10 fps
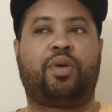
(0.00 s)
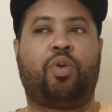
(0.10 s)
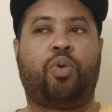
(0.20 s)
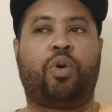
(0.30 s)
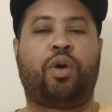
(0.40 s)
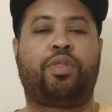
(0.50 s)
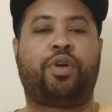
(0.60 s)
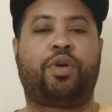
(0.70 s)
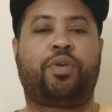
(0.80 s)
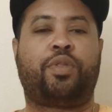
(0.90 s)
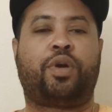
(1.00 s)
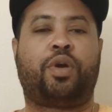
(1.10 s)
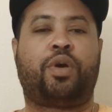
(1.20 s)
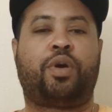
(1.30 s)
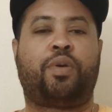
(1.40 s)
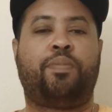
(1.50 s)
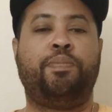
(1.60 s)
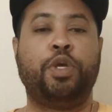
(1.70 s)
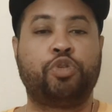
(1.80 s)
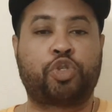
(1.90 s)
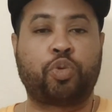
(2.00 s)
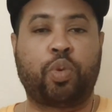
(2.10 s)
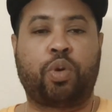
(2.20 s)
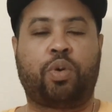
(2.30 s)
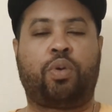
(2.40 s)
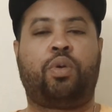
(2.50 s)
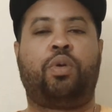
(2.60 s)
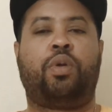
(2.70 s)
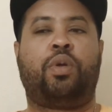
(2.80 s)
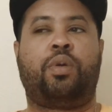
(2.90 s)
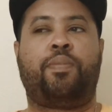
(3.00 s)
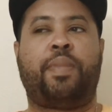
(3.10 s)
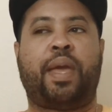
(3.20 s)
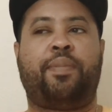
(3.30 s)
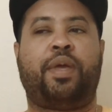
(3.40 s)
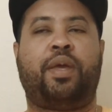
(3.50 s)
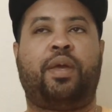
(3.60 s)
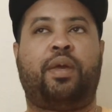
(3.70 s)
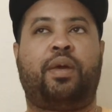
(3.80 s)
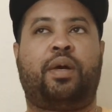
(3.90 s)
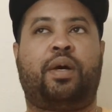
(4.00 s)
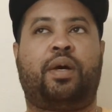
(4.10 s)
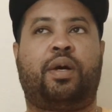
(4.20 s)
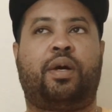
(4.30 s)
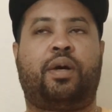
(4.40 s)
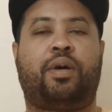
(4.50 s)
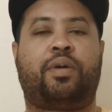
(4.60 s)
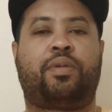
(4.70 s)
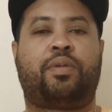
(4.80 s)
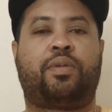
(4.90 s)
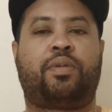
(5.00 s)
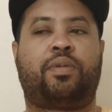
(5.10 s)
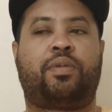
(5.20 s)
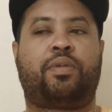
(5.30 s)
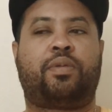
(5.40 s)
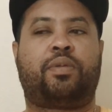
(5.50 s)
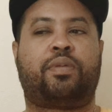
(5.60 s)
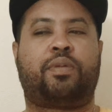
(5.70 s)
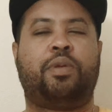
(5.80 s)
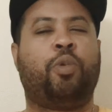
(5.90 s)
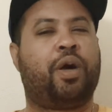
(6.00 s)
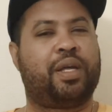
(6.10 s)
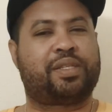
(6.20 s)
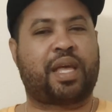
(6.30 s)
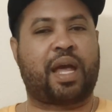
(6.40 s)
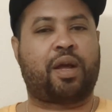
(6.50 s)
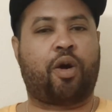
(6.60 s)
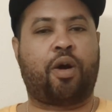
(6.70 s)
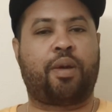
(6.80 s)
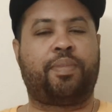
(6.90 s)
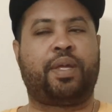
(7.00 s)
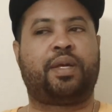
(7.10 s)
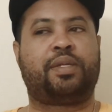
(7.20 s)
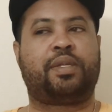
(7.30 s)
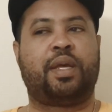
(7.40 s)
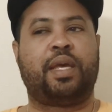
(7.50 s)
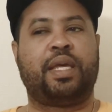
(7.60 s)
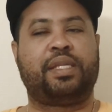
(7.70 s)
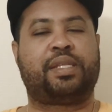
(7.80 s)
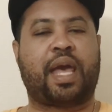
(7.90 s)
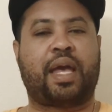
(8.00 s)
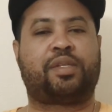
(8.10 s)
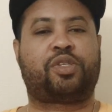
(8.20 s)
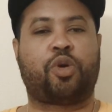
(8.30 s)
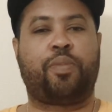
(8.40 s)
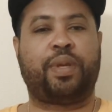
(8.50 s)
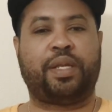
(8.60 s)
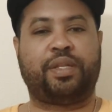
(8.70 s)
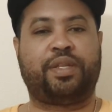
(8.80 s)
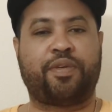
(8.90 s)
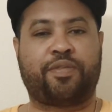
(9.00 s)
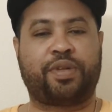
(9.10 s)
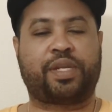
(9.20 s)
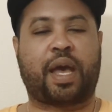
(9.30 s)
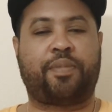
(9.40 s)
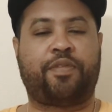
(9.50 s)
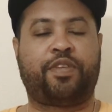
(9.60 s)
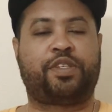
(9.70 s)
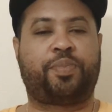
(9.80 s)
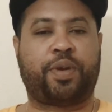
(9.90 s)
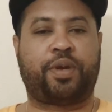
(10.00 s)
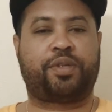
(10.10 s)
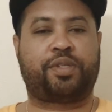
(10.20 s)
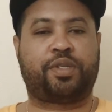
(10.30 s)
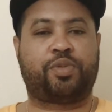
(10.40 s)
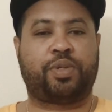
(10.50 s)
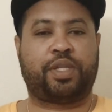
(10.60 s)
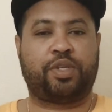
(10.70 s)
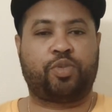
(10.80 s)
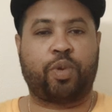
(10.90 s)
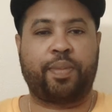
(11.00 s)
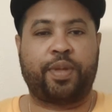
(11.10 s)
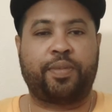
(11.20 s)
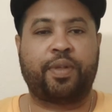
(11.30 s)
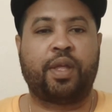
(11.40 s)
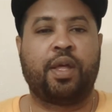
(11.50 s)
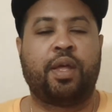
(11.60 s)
or the mutual, maybe, well, it's kind of hard because he's had so many different type of experiences with these women.